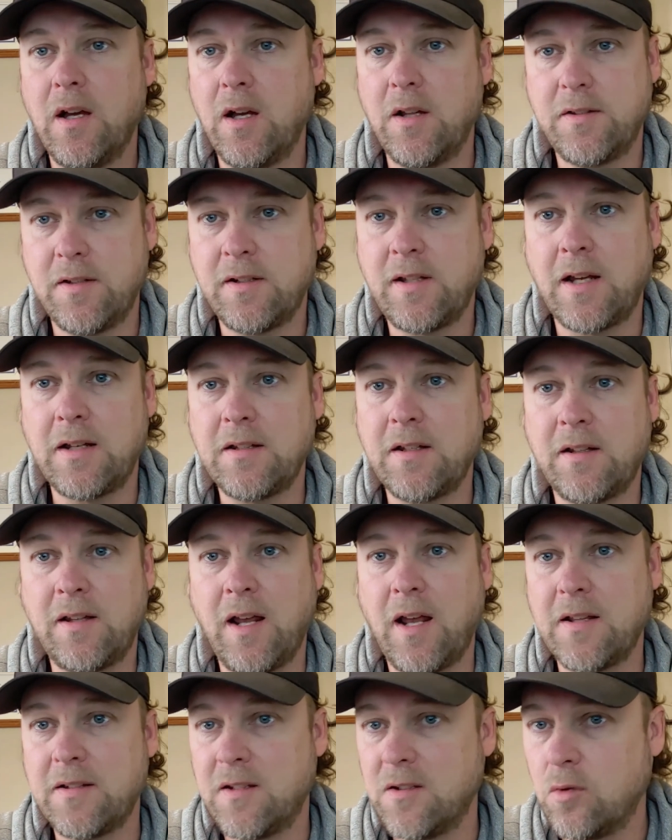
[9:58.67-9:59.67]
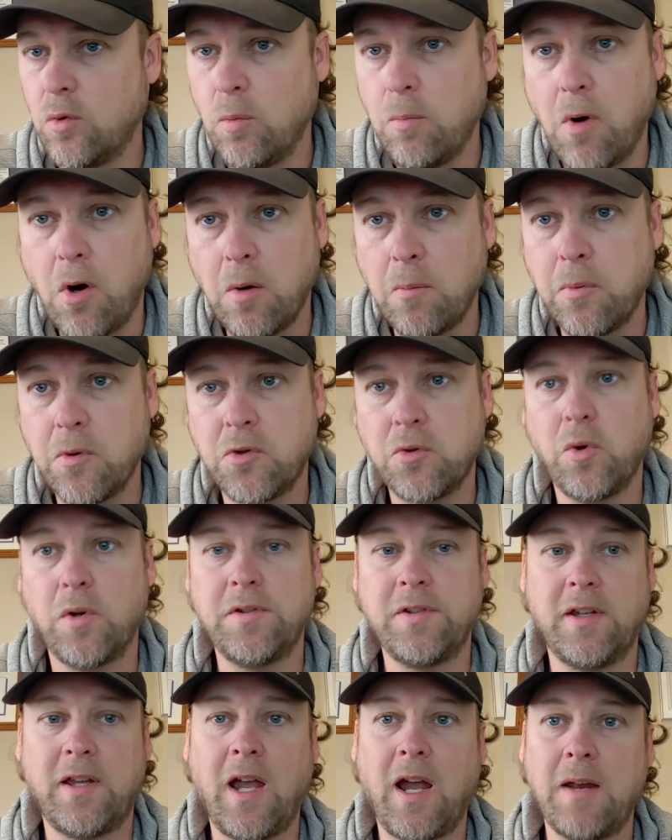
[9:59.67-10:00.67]
to take the test. It's all multiple
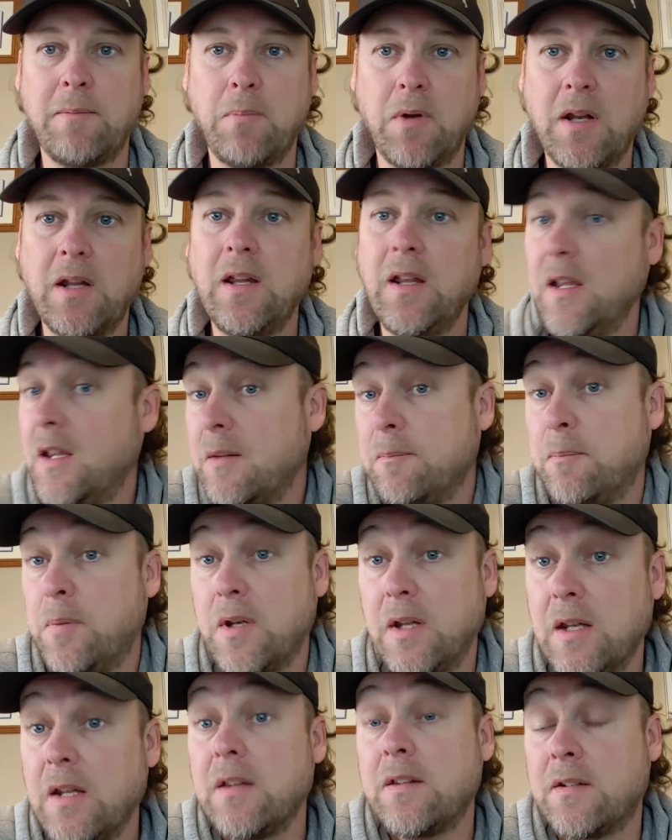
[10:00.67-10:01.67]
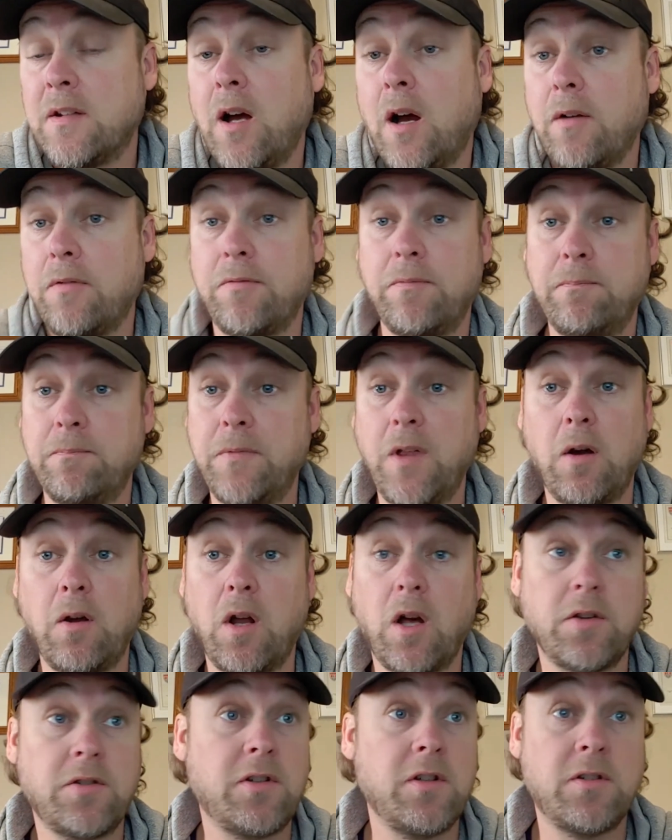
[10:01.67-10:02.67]
choice again, but it is tough.
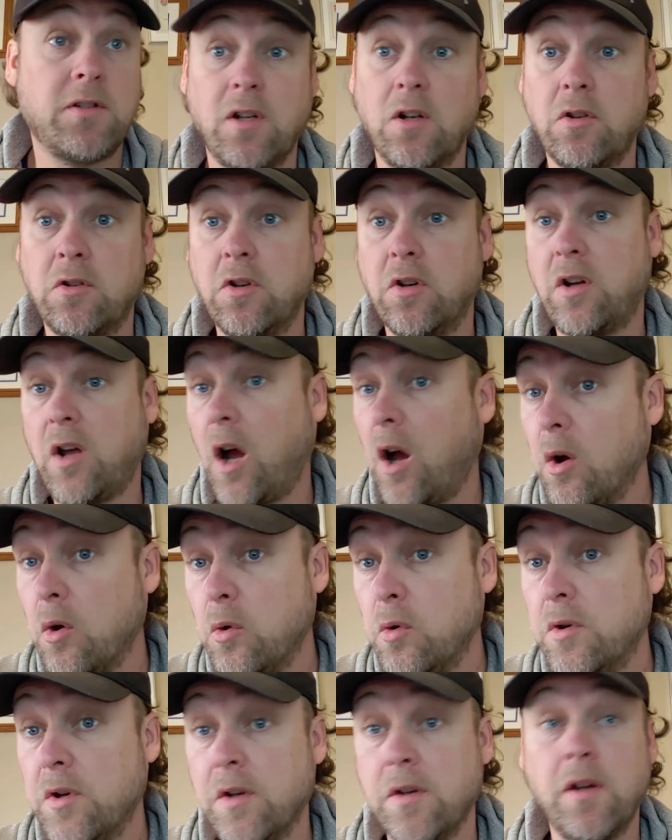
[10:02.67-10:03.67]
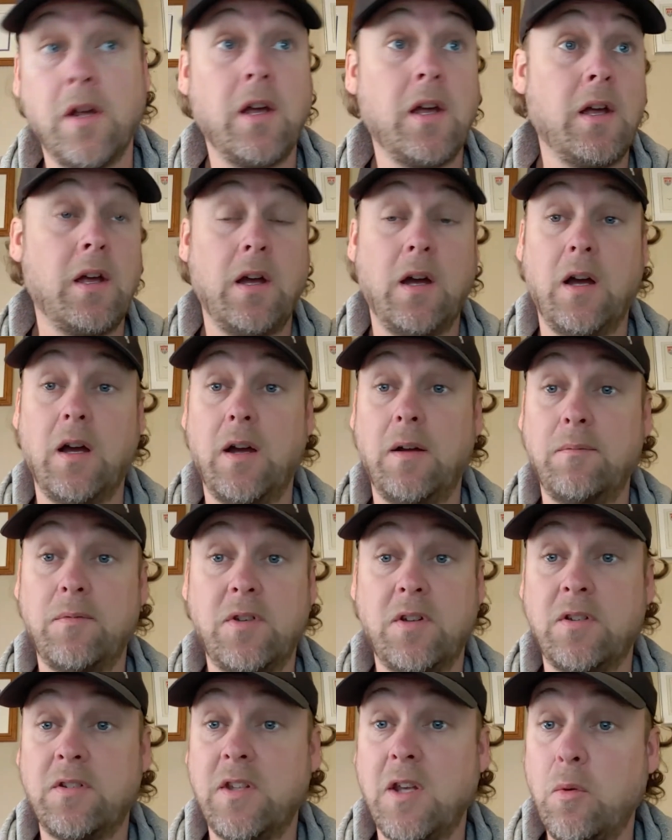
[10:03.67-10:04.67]
They'll ask look at code and
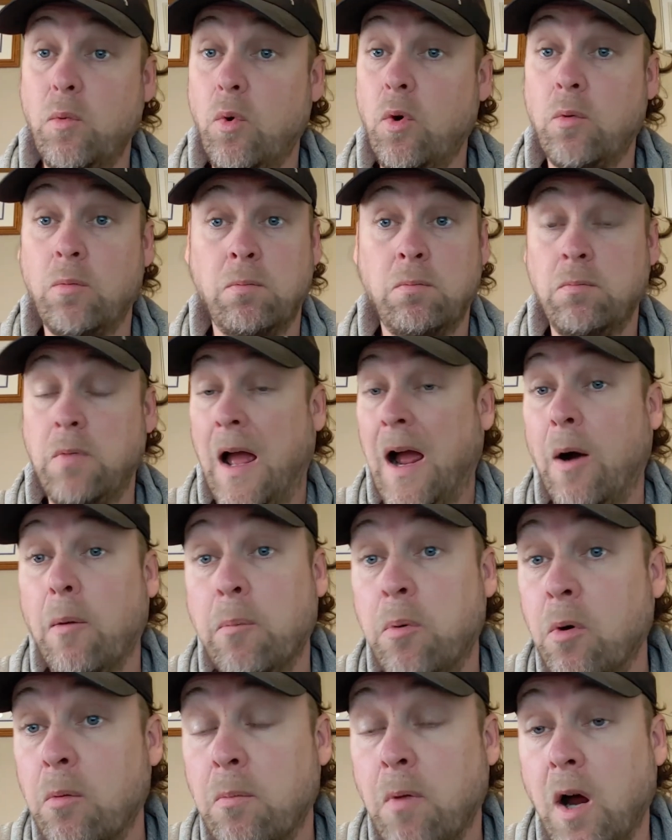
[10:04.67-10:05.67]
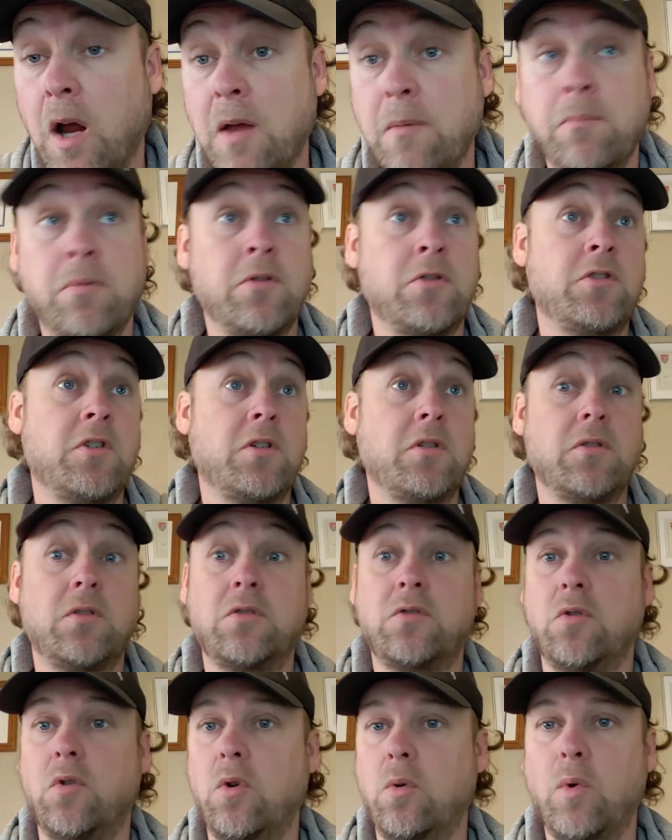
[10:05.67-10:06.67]
to see what output might
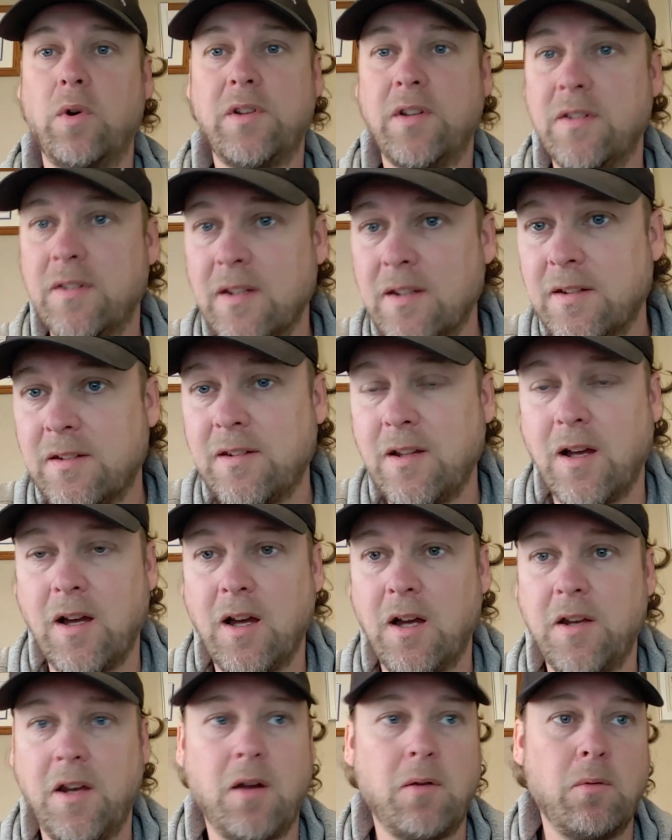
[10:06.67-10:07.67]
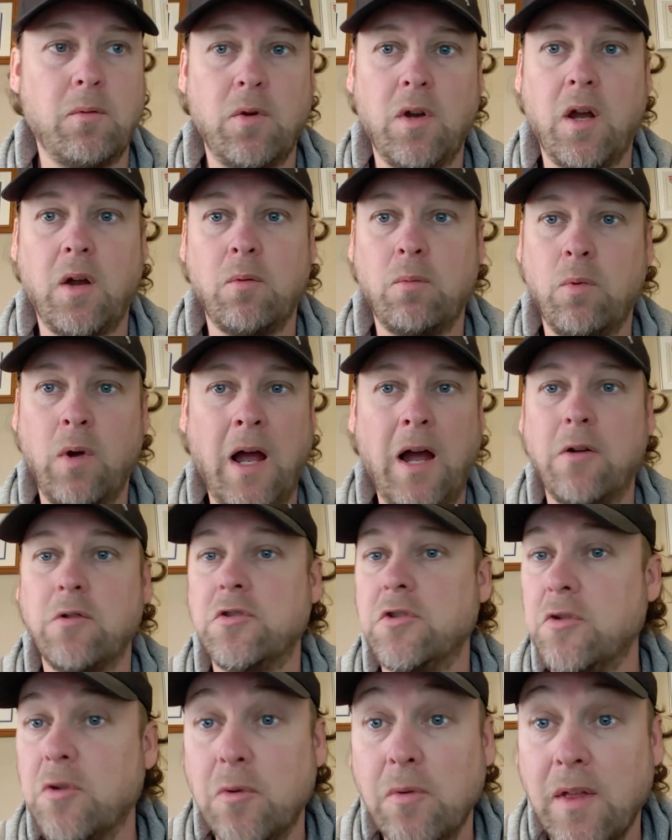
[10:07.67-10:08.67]
produce, or what does this, how
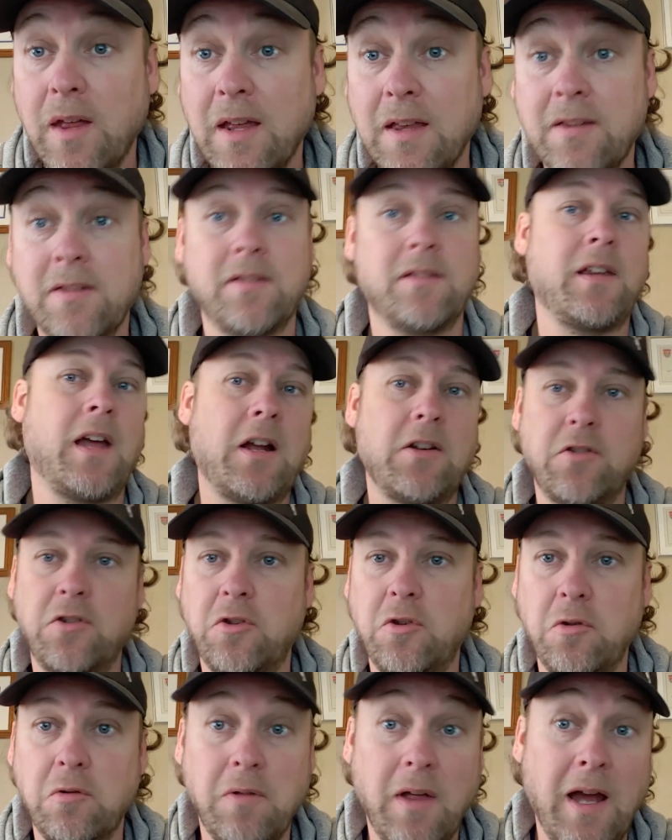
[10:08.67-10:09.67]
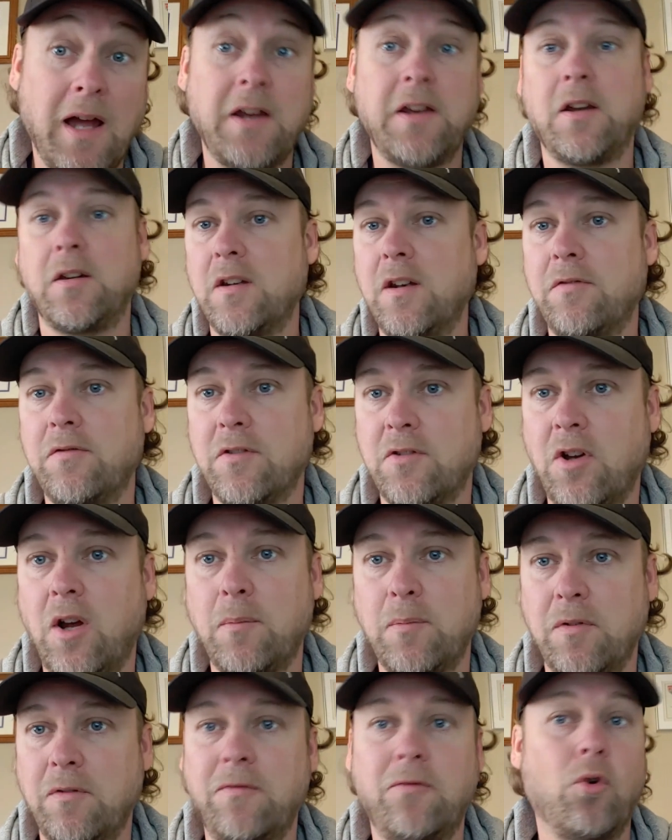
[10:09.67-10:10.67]
do you do this and how do you do that? You know, the different
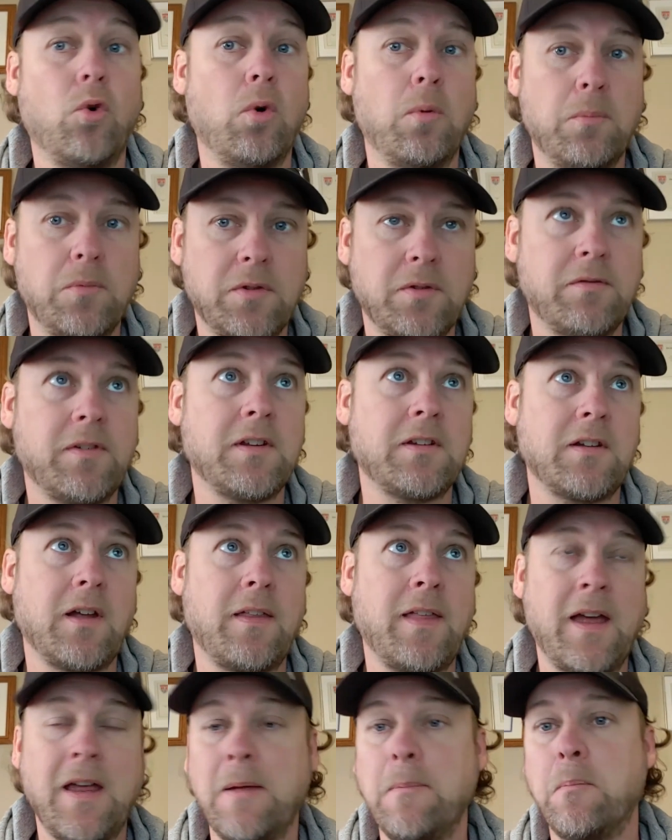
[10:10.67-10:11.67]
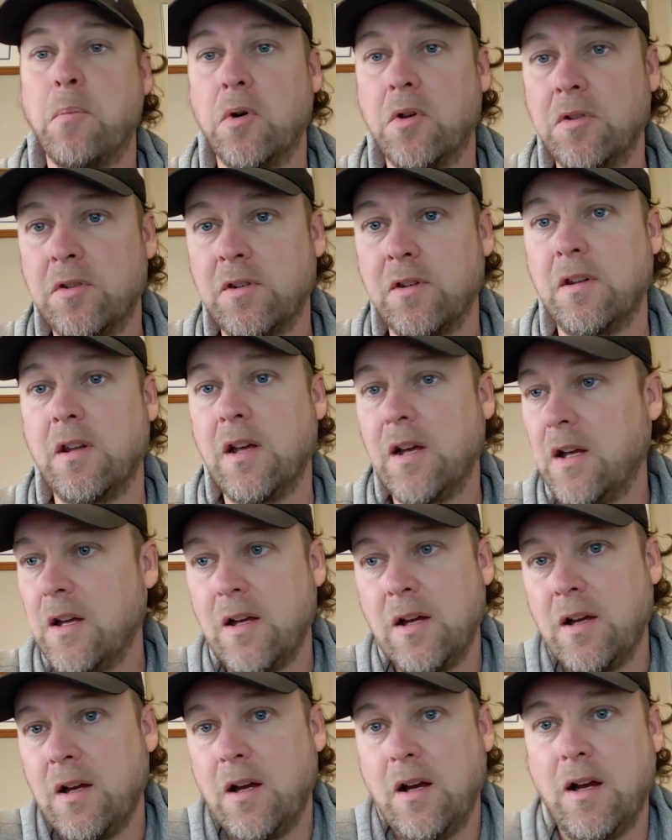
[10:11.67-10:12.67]
types of forms and things like that, inputs
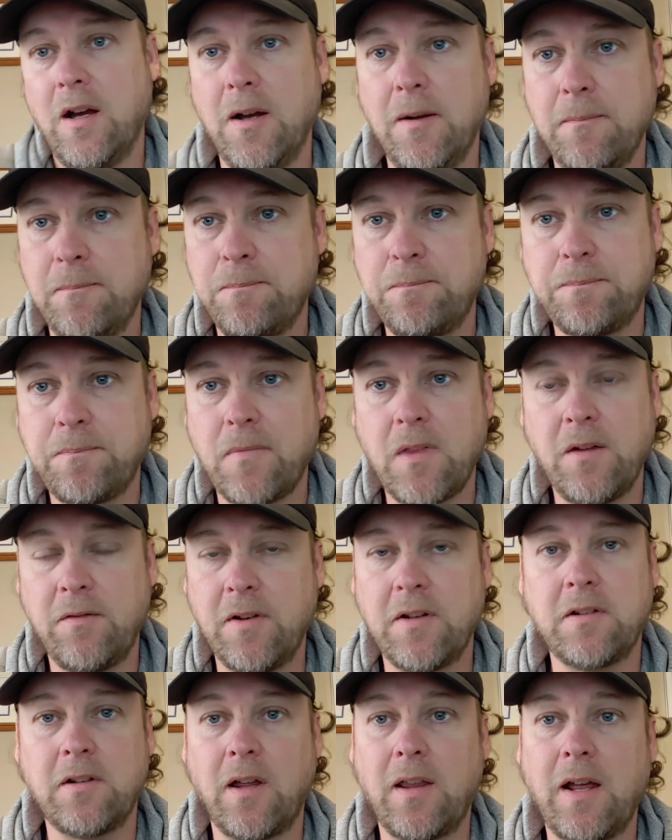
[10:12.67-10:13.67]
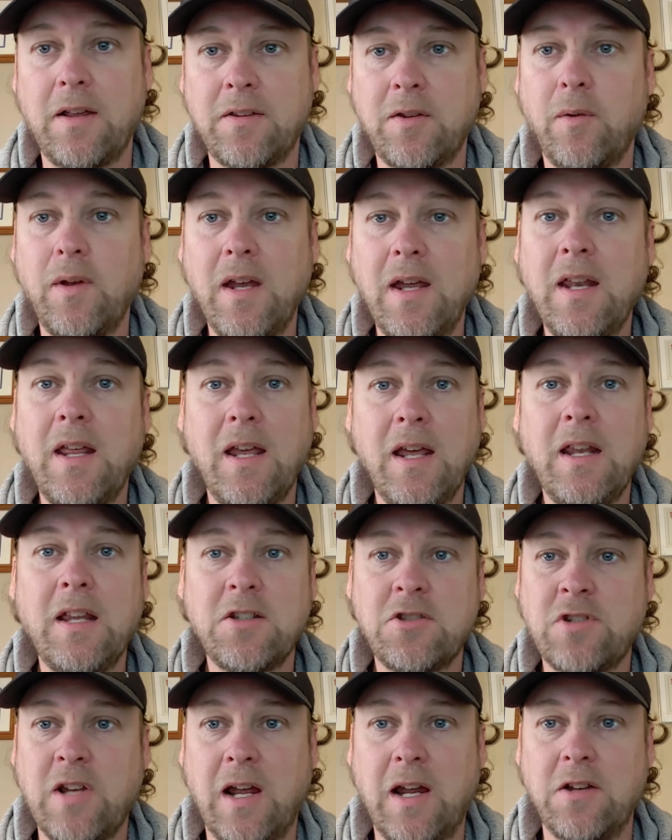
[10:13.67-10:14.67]
and things like that. So it
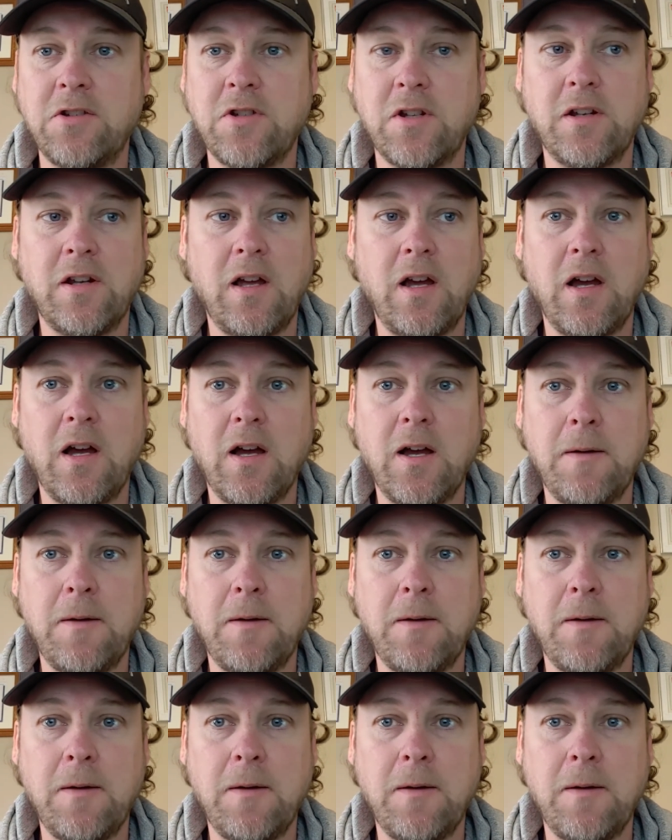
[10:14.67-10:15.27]
is challenging.